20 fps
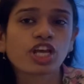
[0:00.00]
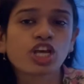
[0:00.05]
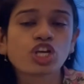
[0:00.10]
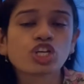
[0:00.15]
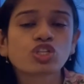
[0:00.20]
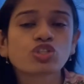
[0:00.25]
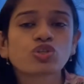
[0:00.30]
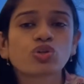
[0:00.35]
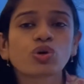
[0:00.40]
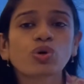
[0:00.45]

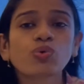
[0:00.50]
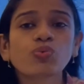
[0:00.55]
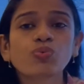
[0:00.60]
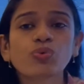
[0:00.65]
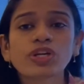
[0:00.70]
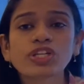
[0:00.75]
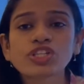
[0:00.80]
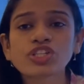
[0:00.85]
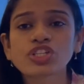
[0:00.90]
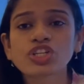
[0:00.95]
So
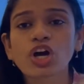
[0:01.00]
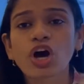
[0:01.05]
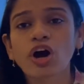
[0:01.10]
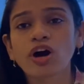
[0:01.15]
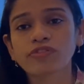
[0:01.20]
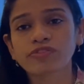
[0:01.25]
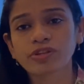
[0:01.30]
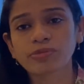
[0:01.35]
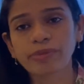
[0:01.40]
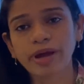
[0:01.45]
which
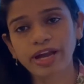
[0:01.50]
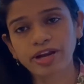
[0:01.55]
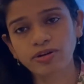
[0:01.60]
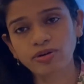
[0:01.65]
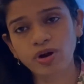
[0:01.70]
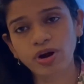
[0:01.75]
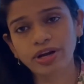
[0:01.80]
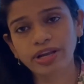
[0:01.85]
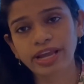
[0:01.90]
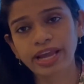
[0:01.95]
of the
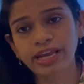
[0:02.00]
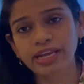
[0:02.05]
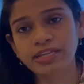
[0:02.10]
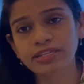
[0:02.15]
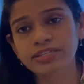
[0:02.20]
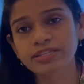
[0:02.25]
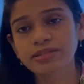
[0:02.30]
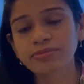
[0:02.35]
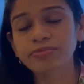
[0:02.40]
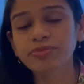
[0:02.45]

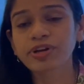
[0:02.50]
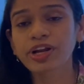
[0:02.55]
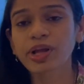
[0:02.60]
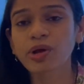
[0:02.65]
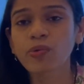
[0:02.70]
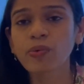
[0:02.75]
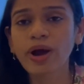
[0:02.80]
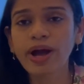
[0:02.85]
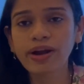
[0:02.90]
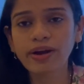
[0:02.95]
microorganisms
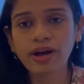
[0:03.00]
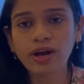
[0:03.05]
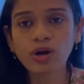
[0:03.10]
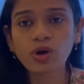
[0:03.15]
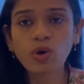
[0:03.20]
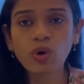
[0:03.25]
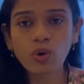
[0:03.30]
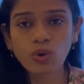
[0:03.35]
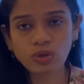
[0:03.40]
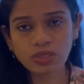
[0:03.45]
require a
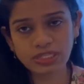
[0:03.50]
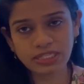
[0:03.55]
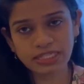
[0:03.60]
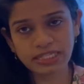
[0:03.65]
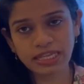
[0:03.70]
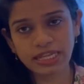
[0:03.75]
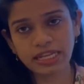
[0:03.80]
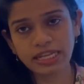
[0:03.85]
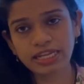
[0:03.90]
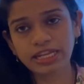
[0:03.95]
host
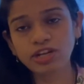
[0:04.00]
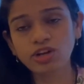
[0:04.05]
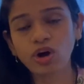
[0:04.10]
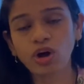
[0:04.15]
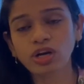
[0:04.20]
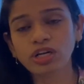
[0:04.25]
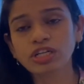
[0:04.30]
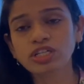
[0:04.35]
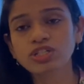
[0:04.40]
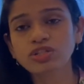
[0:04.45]
cell in
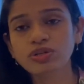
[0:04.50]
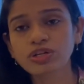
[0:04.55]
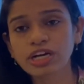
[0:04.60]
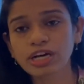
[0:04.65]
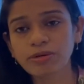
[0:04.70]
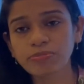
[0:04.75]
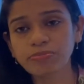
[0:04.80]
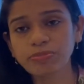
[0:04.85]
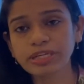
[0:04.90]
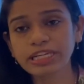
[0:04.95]
order to
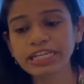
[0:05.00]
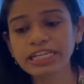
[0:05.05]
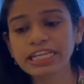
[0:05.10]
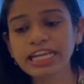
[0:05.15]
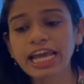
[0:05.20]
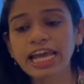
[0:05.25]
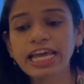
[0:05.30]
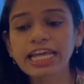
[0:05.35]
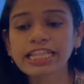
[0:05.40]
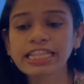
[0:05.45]
complete
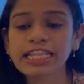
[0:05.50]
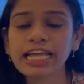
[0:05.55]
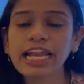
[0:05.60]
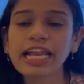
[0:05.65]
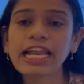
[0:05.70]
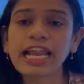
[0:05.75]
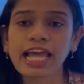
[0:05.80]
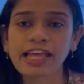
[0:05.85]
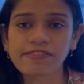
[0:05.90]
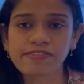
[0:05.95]
their
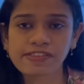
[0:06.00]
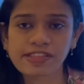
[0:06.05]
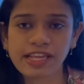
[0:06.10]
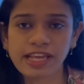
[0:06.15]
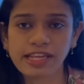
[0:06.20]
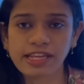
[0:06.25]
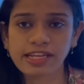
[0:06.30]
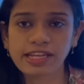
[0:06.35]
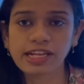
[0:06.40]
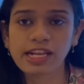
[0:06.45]
life
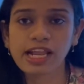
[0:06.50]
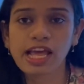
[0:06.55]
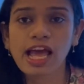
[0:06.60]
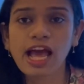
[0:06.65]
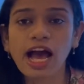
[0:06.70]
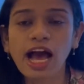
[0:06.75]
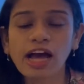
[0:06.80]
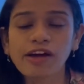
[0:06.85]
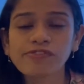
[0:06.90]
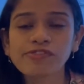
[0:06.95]
cycle?
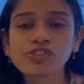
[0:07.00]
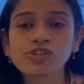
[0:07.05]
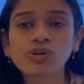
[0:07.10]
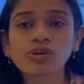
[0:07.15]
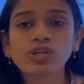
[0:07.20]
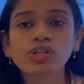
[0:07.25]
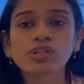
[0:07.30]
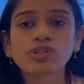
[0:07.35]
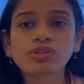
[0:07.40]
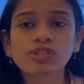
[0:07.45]
I have
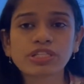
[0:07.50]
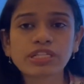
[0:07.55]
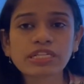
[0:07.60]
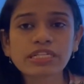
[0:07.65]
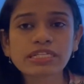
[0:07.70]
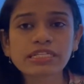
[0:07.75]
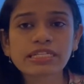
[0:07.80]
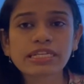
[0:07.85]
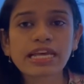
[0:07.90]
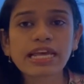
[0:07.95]
told you
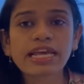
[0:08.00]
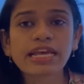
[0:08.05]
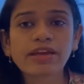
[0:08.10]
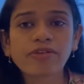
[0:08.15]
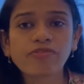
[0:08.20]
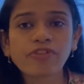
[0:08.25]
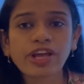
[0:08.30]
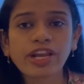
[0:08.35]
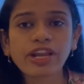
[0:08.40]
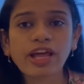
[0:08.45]
this
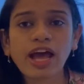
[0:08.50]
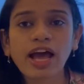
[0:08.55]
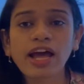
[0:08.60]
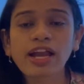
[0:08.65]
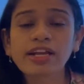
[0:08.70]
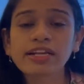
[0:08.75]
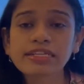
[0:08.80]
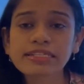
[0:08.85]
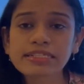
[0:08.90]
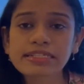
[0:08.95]
when I
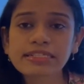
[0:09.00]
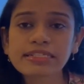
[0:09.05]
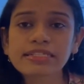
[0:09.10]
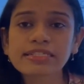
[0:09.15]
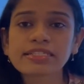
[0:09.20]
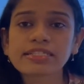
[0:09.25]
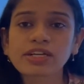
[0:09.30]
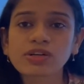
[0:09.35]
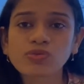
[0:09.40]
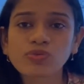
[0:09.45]
had
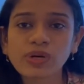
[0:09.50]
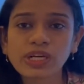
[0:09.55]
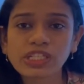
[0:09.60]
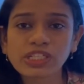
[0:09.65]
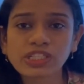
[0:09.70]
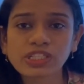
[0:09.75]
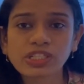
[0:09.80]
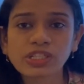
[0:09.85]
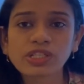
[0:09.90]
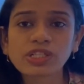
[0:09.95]
discussed the
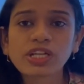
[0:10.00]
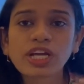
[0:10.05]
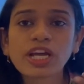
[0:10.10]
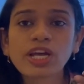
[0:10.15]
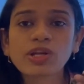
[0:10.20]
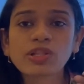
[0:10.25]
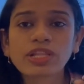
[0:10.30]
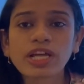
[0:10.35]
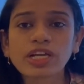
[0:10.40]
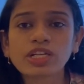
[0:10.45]
question,
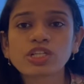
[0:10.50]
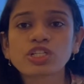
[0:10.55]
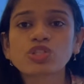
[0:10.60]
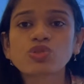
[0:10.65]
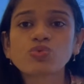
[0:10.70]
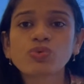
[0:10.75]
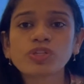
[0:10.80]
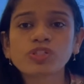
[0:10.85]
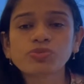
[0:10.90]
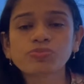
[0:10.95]
that is
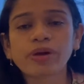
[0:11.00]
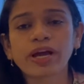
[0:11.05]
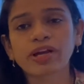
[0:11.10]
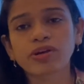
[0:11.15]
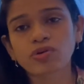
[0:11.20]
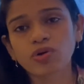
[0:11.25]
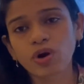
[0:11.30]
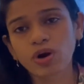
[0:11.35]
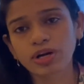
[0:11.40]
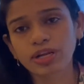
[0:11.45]
which
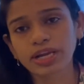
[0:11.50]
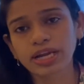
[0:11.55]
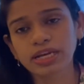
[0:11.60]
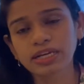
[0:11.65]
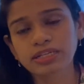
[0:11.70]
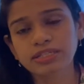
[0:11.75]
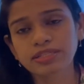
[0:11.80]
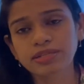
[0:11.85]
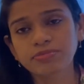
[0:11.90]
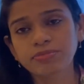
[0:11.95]

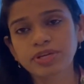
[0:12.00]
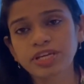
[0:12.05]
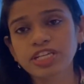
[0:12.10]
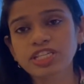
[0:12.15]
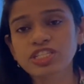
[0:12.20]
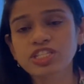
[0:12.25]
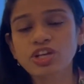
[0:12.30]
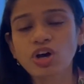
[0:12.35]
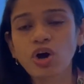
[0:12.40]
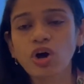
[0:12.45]
microorganism
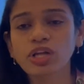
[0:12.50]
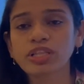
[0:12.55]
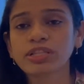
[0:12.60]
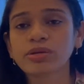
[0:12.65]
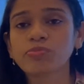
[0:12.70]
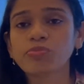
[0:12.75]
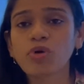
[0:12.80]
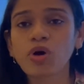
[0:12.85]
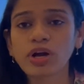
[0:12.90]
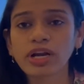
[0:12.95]
is on the
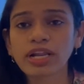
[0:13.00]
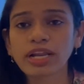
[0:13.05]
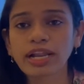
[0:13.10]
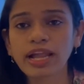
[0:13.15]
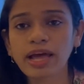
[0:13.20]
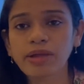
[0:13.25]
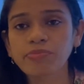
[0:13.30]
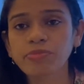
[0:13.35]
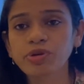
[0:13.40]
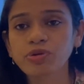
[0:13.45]

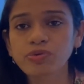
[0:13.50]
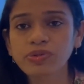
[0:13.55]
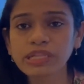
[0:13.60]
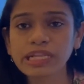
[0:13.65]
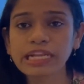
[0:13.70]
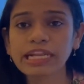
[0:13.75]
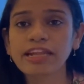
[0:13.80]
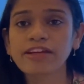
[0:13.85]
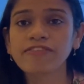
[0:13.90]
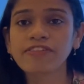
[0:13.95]
borderline between the
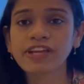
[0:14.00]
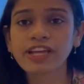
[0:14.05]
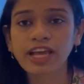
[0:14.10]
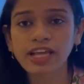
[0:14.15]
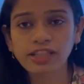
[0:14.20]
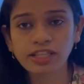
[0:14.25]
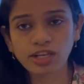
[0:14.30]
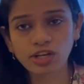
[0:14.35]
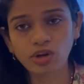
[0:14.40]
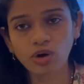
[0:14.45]
living
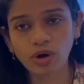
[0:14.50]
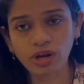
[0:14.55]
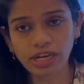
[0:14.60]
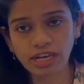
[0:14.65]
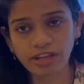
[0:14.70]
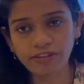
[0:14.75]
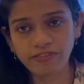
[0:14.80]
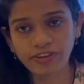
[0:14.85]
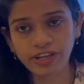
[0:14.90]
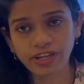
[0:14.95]
and the
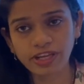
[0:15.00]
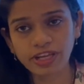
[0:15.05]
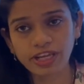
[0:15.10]
non-living.